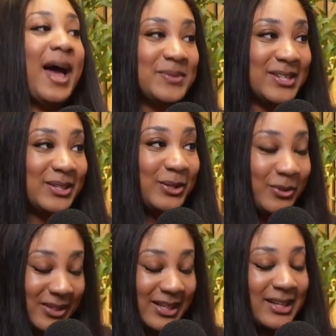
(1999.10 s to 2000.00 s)

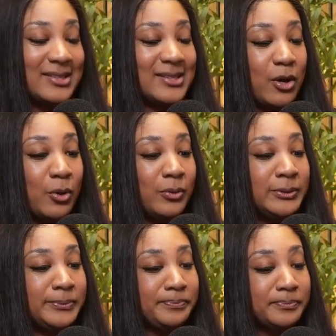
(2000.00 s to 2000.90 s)
Absolutely. So
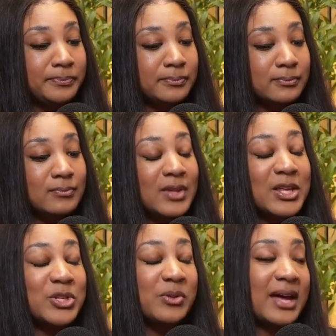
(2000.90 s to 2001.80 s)

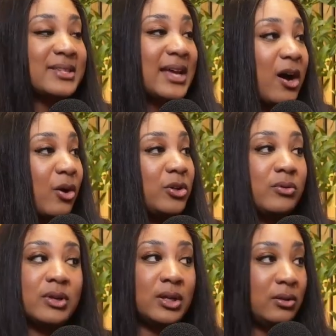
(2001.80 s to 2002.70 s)
that's how you
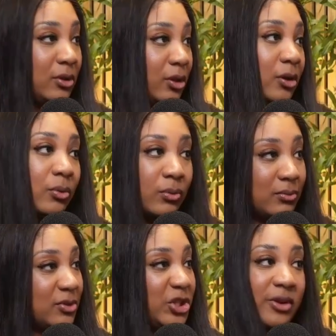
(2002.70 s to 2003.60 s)
can,
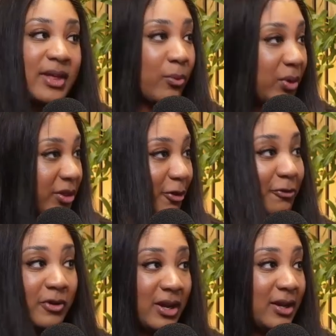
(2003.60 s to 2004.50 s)
share that with your
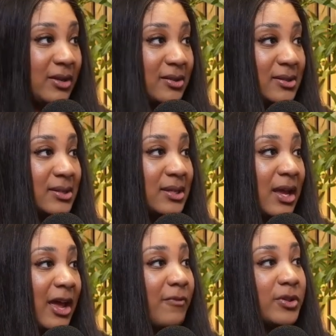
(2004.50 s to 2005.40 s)
friends.
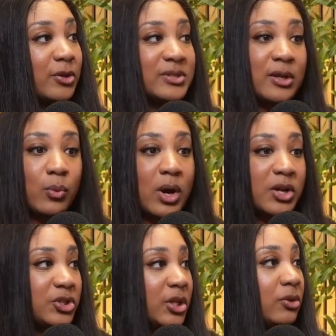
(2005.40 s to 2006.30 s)
And for those that are
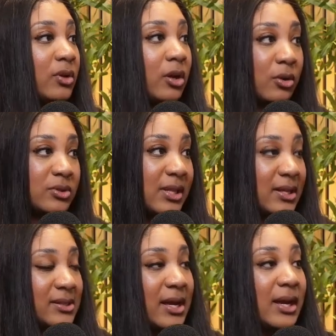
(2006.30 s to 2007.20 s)
watching, you can go to
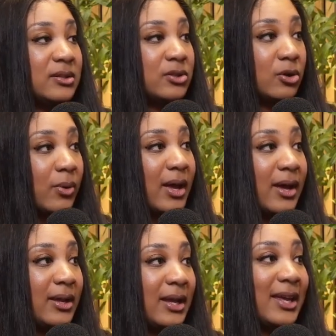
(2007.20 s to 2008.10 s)
that site to go
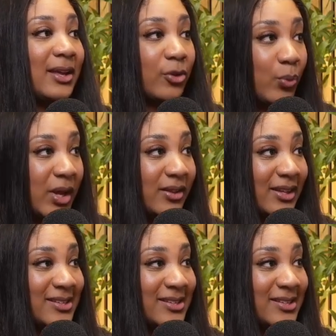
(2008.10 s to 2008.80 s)
ahead and get on the waiting list.